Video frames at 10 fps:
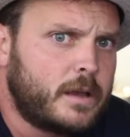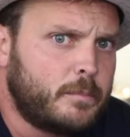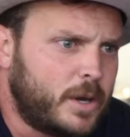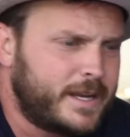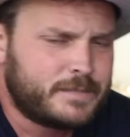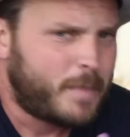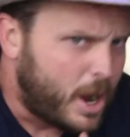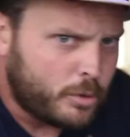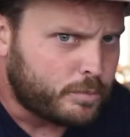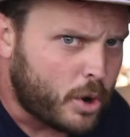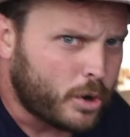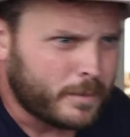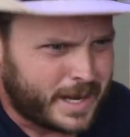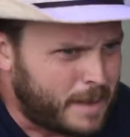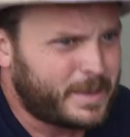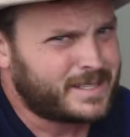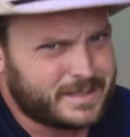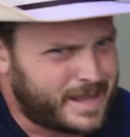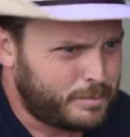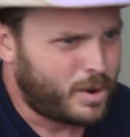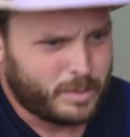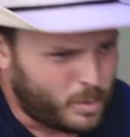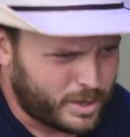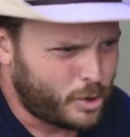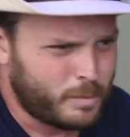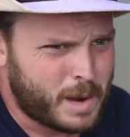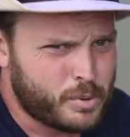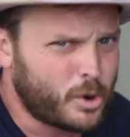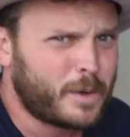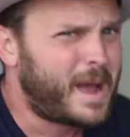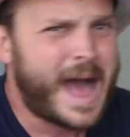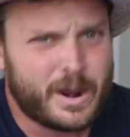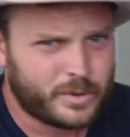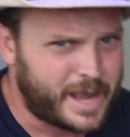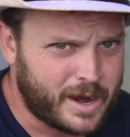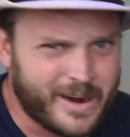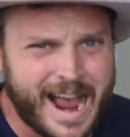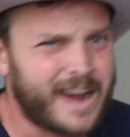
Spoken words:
but it's my own program, and I'm guessing they probably want to own my program. I don't care.